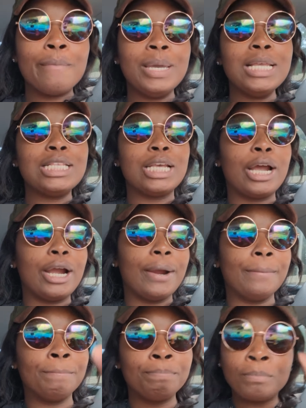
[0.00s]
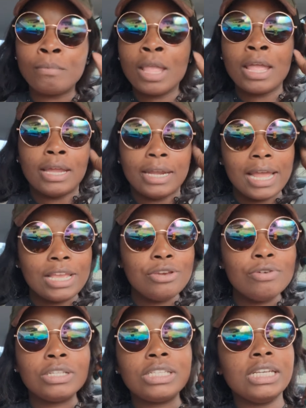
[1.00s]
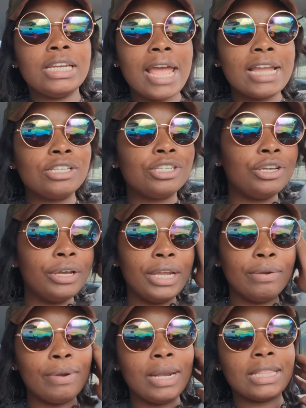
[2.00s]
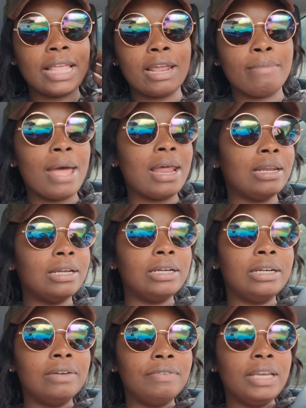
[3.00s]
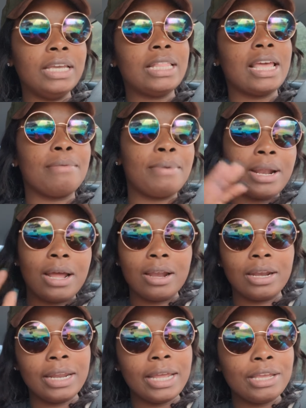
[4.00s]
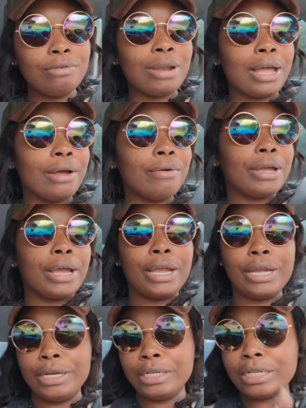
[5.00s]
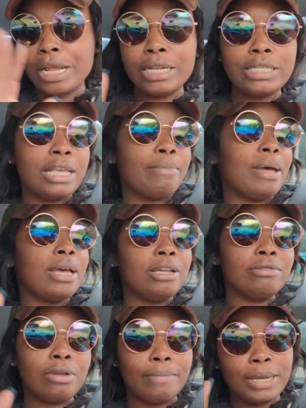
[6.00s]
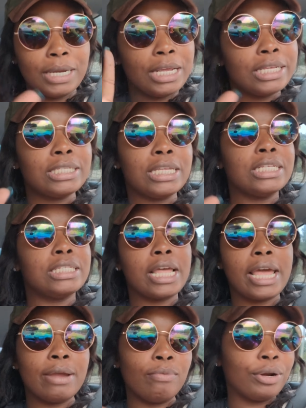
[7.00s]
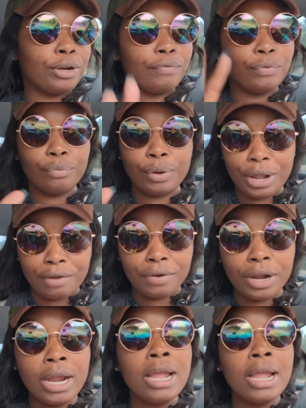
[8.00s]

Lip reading: be to her. Now you a teenager, you ain't really thinking about love, you ain't thinking about all of that. You like, okay, this lady said my husband gonna be this, that, whatever.